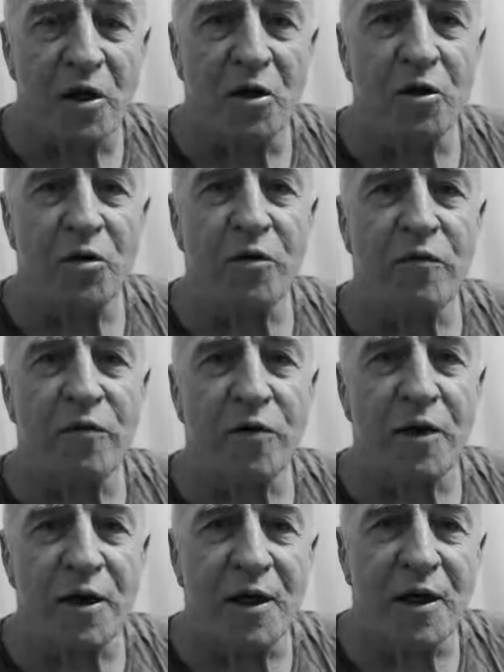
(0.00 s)
Look for
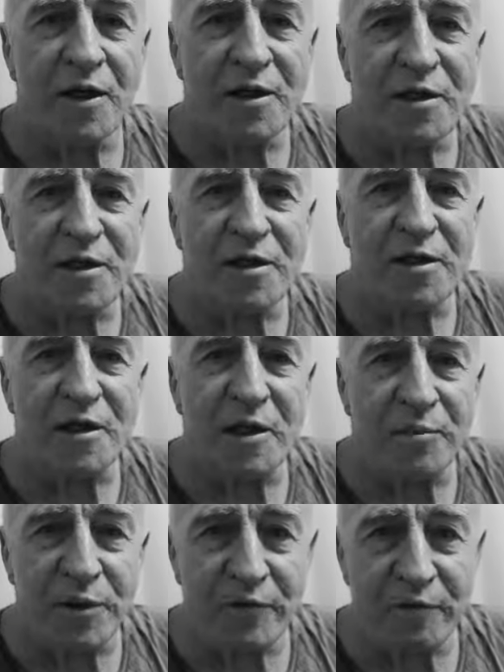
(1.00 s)
a nice
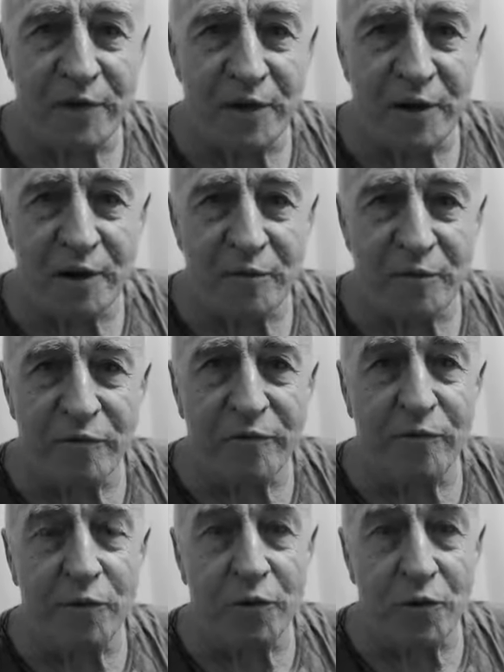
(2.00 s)
sleepy feeling
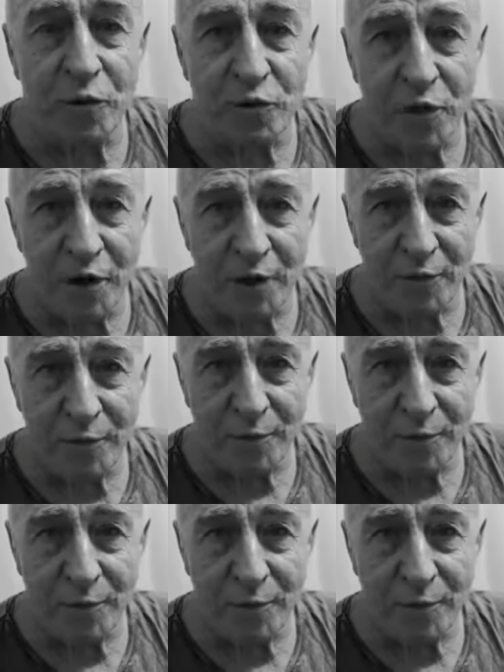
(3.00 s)
before you go down.